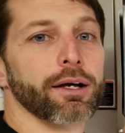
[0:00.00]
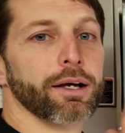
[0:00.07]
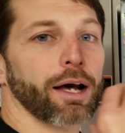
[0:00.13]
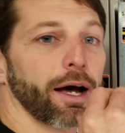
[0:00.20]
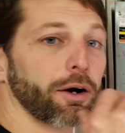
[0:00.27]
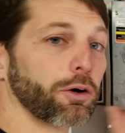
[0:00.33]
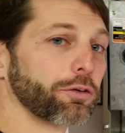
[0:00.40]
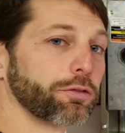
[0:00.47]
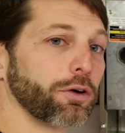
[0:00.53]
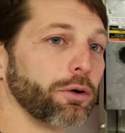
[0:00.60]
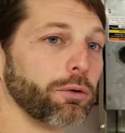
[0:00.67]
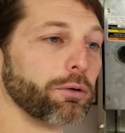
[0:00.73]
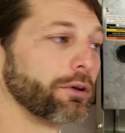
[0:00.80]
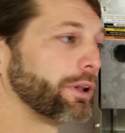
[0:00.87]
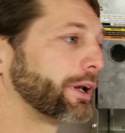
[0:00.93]
I'd
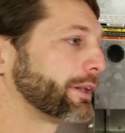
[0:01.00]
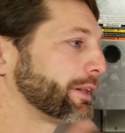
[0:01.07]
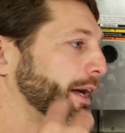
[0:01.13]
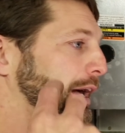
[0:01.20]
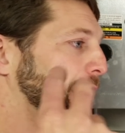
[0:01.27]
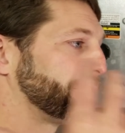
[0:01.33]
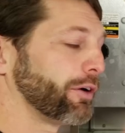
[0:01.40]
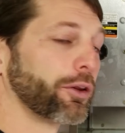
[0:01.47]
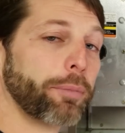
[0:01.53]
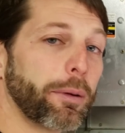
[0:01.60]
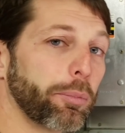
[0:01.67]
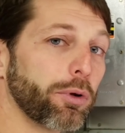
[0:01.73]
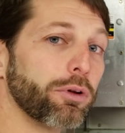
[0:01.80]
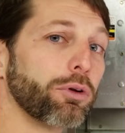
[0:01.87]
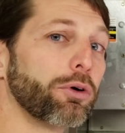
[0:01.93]
also like to have other
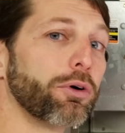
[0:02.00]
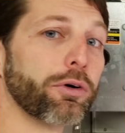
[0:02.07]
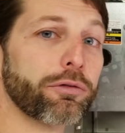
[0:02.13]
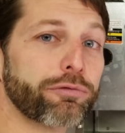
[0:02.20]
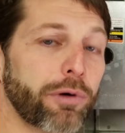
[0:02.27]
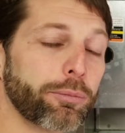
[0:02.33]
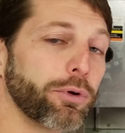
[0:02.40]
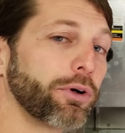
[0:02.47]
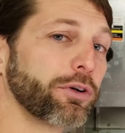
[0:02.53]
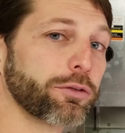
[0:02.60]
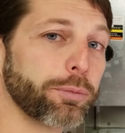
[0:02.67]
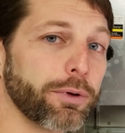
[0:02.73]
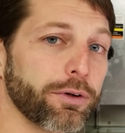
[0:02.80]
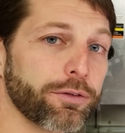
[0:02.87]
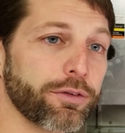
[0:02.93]
people learn from your
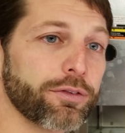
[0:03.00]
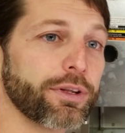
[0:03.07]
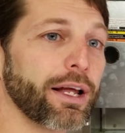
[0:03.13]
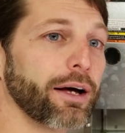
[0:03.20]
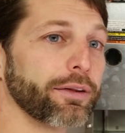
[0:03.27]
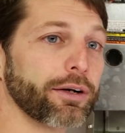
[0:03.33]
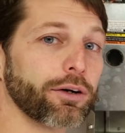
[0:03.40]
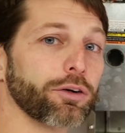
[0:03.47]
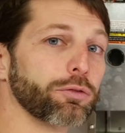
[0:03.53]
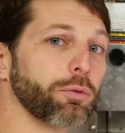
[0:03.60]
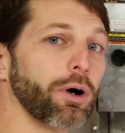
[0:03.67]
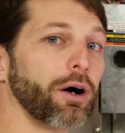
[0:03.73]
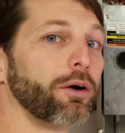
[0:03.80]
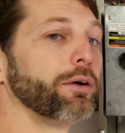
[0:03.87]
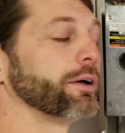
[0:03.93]
experiences down there as
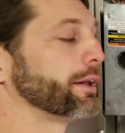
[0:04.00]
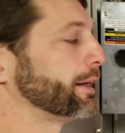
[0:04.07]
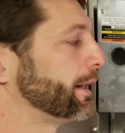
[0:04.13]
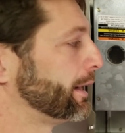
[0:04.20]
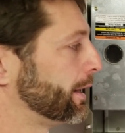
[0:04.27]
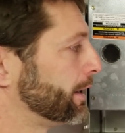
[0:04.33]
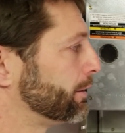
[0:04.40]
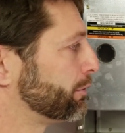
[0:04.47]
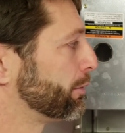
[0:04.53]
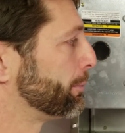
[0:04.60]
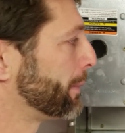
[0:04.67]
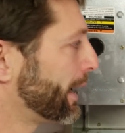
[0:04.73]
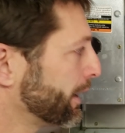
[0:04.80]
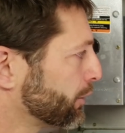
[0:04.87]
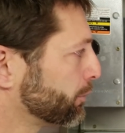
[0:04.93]
well. And from
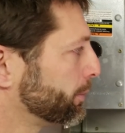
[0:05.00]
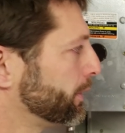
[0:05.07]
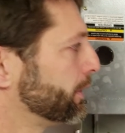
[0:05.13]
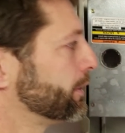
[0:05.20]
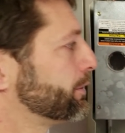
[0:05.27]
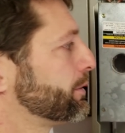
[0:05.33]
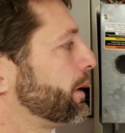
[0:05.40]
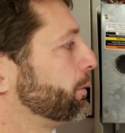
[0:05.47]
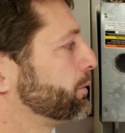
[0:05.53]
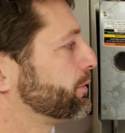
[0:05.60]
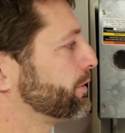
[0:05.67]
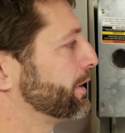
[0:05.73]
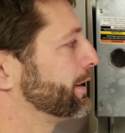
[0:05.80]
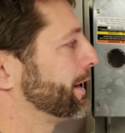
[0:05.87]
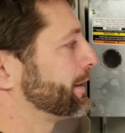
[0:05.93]
my experience, I would
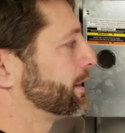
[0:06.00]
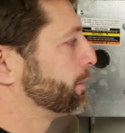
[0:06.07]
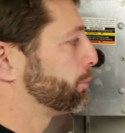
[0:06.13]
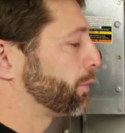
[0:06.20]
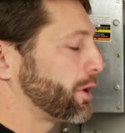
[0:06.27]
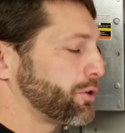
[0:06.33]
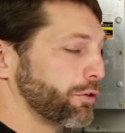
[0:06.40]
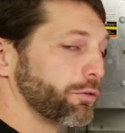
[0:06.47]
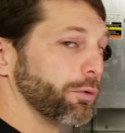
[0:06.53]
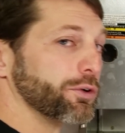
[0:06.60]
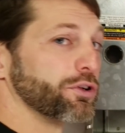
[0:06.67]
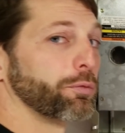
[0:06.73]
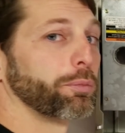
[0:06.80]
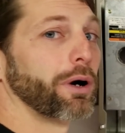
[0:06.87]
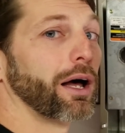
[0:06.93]
say that the pressure
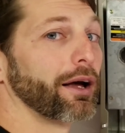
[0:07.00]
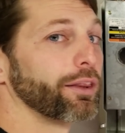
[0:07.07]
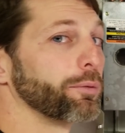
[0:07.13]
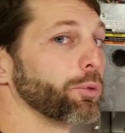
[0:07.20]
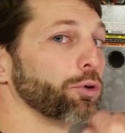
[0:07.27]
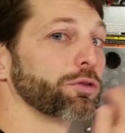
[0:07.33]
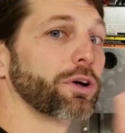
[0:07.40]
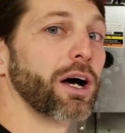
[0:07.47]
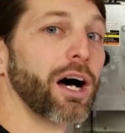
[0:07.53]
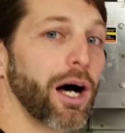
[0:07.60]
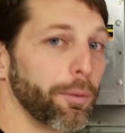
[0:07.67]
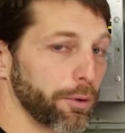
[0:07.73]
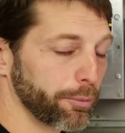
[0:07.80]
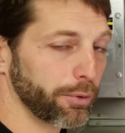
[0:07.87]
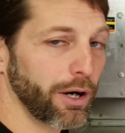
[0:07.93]
switch is probably the most
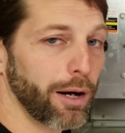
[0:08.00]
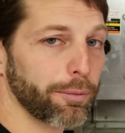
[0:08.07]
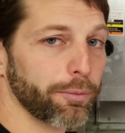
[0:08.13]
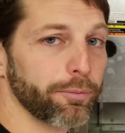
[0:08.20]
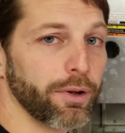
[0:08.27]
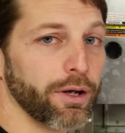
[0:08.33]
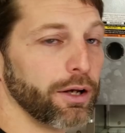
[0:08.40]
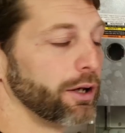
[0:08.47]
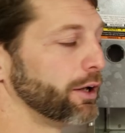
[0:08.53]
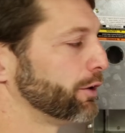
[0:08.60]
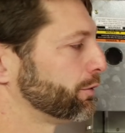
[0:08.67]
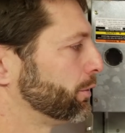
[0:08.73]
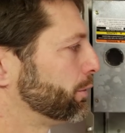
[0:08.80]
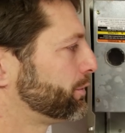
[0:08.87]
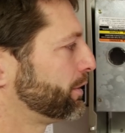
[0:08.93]
common problem.
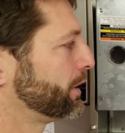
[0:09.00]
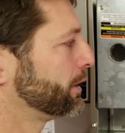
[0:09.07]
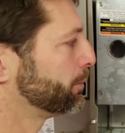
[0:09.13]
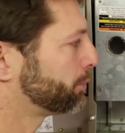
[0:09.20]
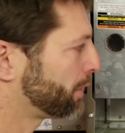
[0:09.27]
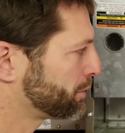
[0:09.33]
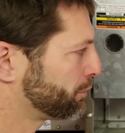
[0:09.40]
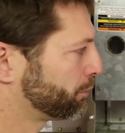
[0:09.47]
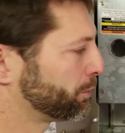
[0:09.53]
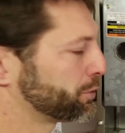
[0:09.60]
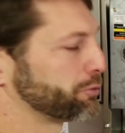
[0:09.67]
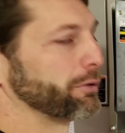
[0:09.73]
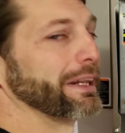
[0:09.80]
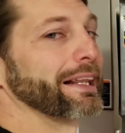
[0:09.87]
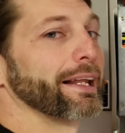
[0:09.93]
So it's a pressure
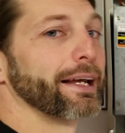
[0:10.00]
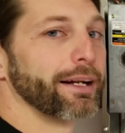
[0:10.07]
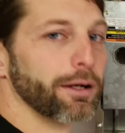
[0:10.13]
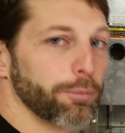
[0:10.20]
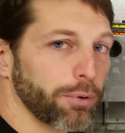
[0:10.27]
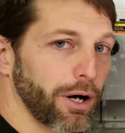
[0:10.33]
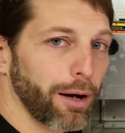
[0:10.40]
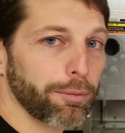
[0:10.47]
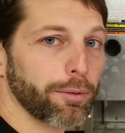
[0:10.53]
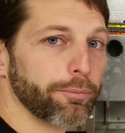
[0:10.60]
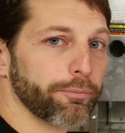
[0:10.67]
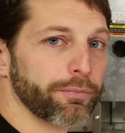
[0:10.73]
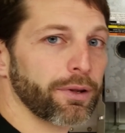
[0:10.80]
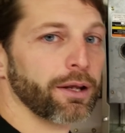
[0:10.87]
switch related problem.